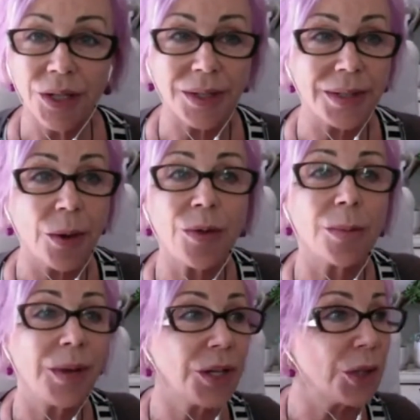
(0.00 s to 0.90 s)
sell them
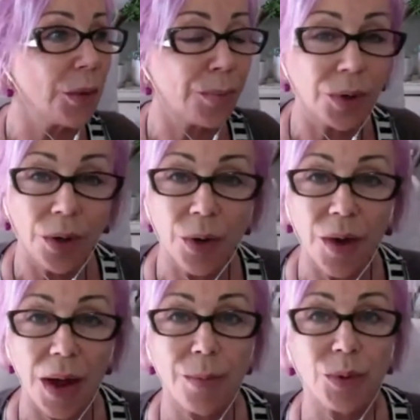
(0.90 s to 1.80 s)
into a
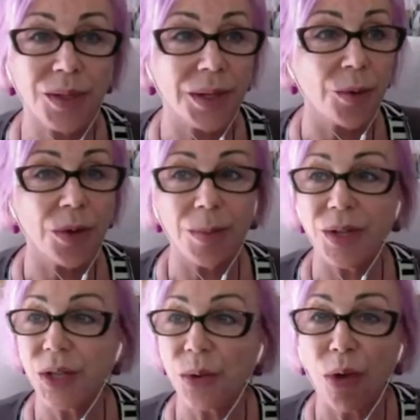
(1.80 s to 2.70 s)
program or sell them
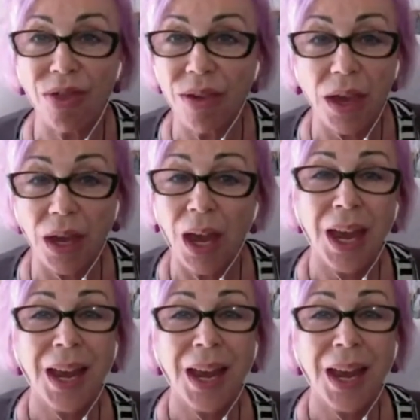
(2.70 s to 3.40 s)
into your thing,